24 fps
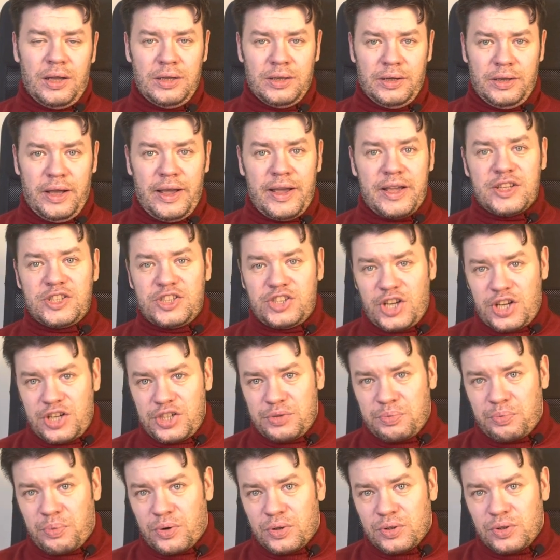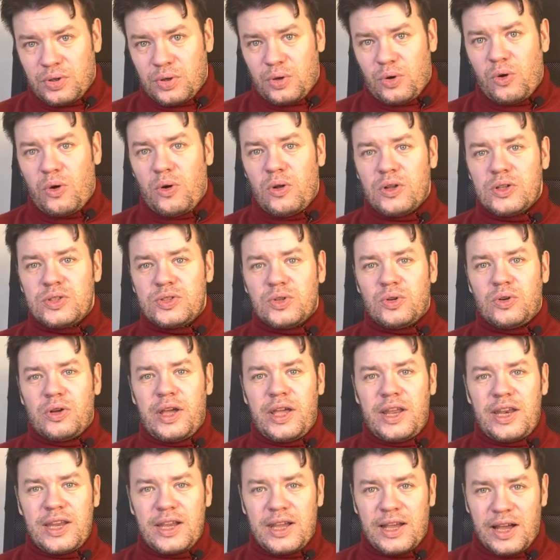exchange protocols, or
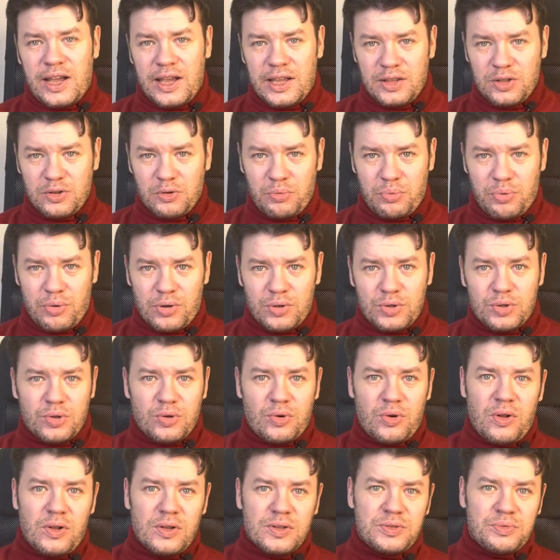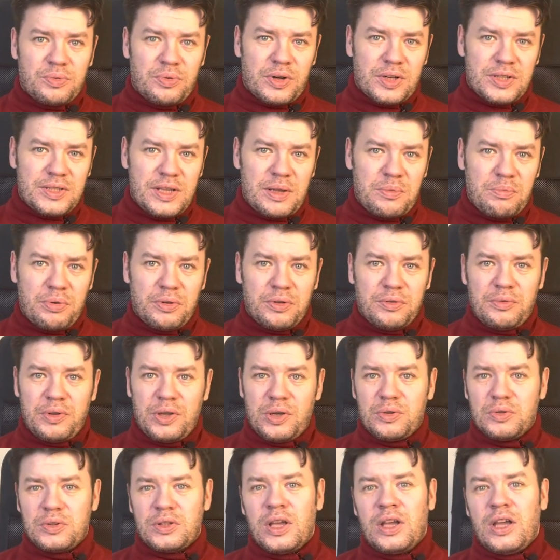any kind of protocols. For example, we
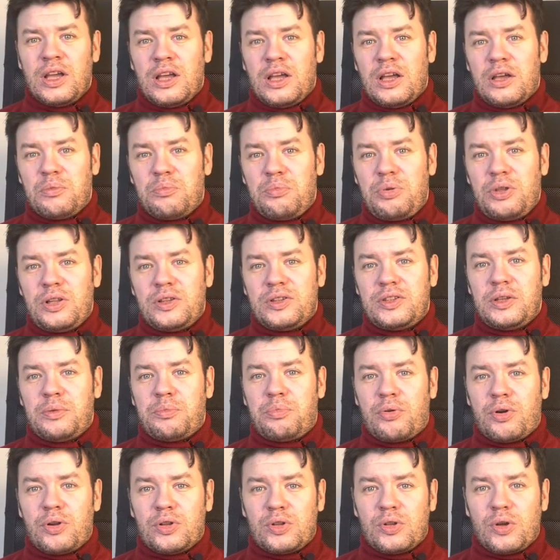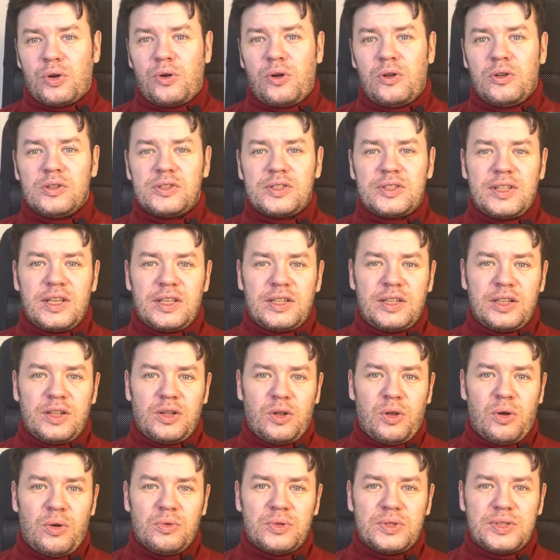could build the protocols that
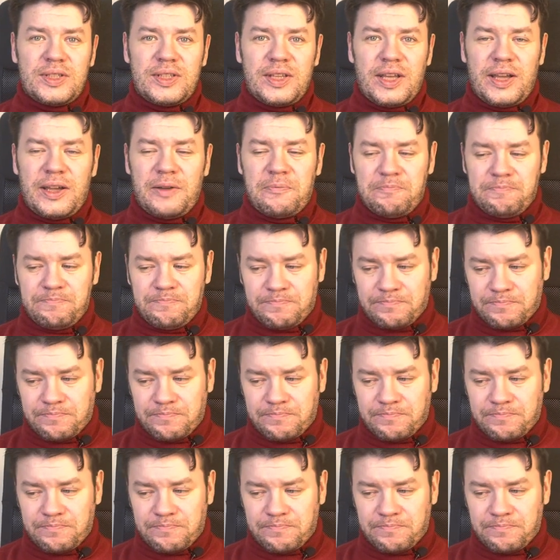allows the